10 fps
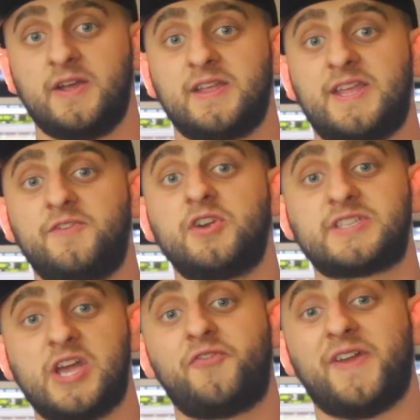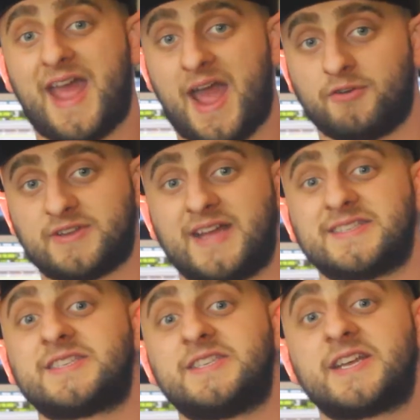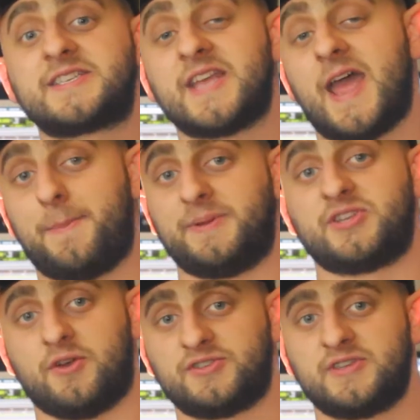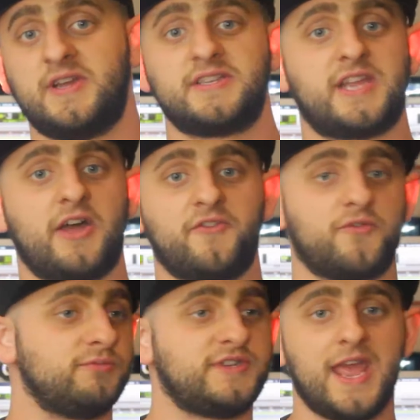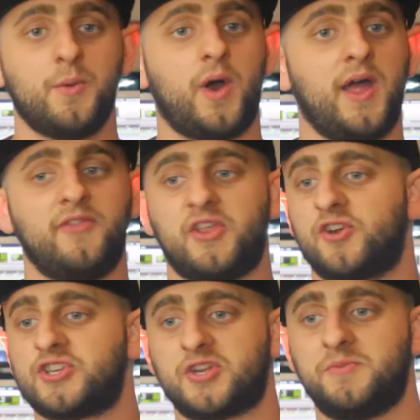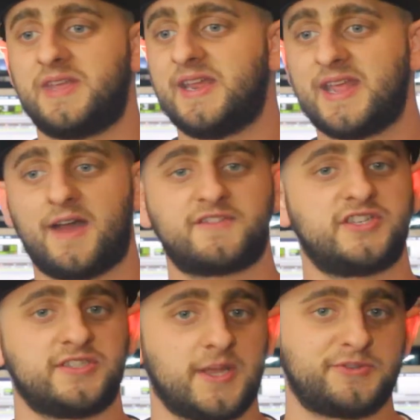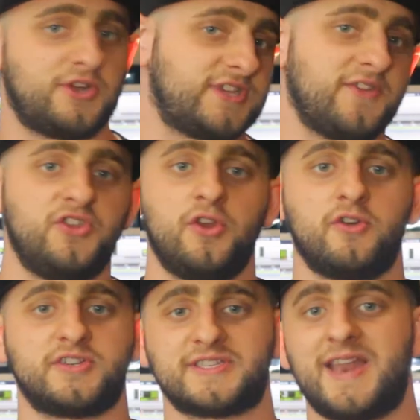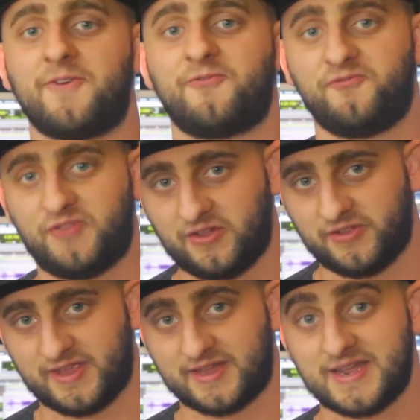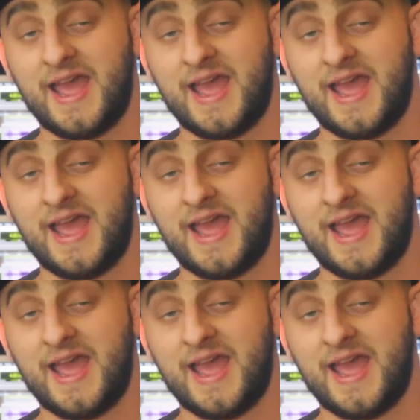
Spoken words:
Give yourself an out at 6 episodes. Tell them from day one that you're just going to be getting out 6 episodes if you're just not feeling it.